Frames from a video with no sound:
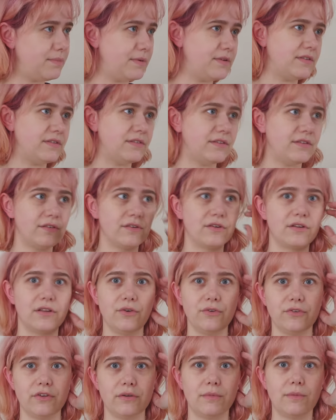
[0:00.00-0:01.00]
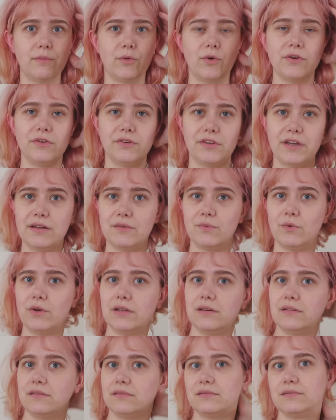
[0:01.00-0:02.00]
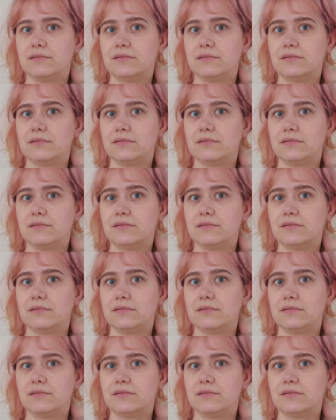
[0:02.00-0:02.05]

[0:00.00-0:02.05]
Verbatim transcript: businesses are closed on Memorial Day and what